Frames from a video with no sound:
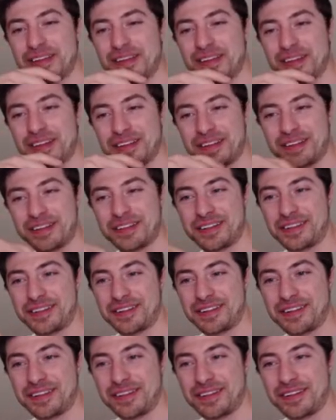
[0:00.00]
It's
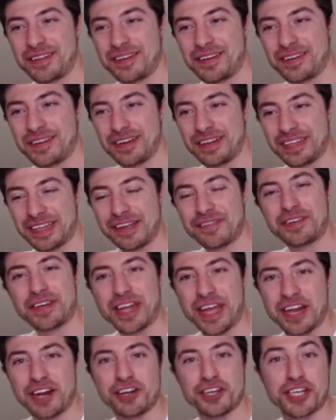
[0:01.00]
11
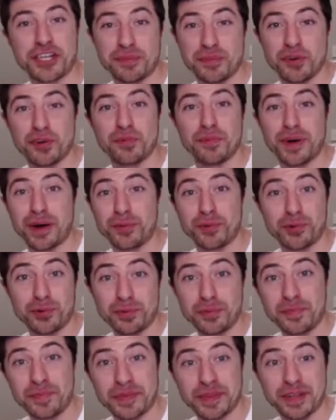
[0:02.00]
energy per bubble.
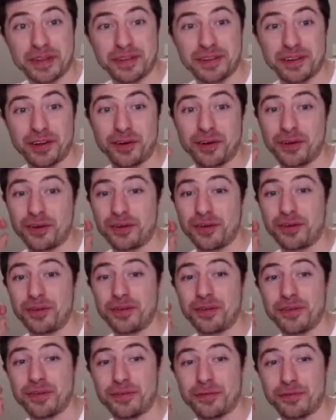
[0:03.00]
So
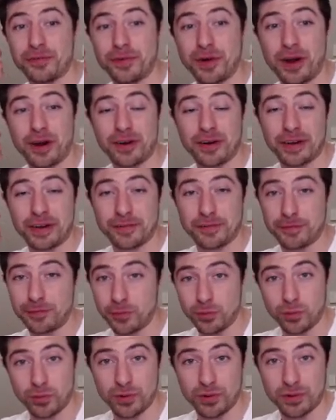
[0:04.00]
firing
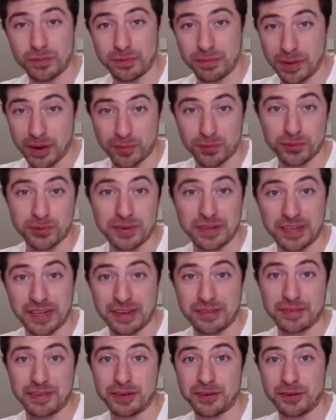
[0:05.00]
4 bubbles
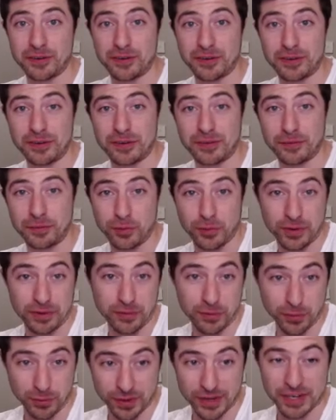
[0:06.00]
gives you
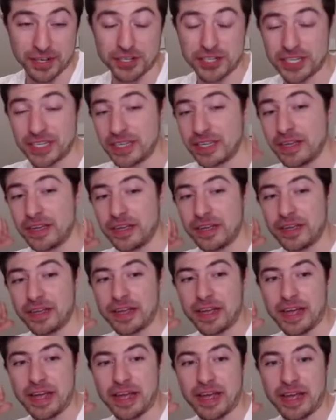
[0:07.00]
44 energy,
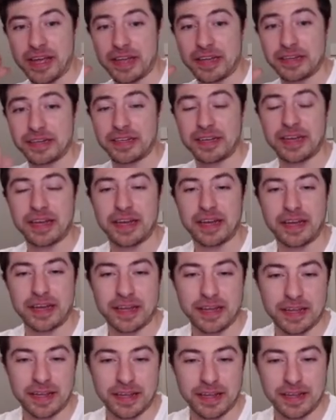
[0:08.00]
and
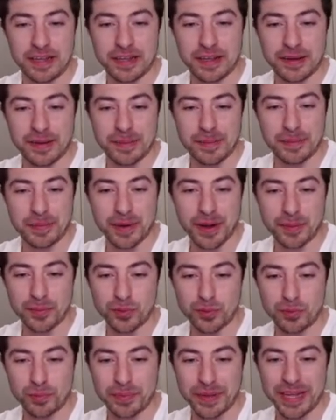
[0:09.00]
a
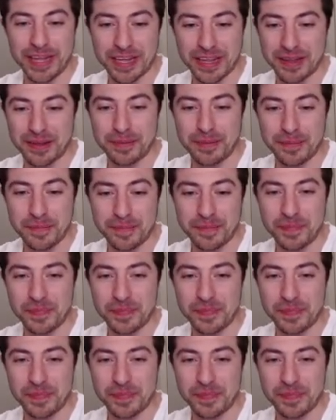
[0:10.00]
bubble beam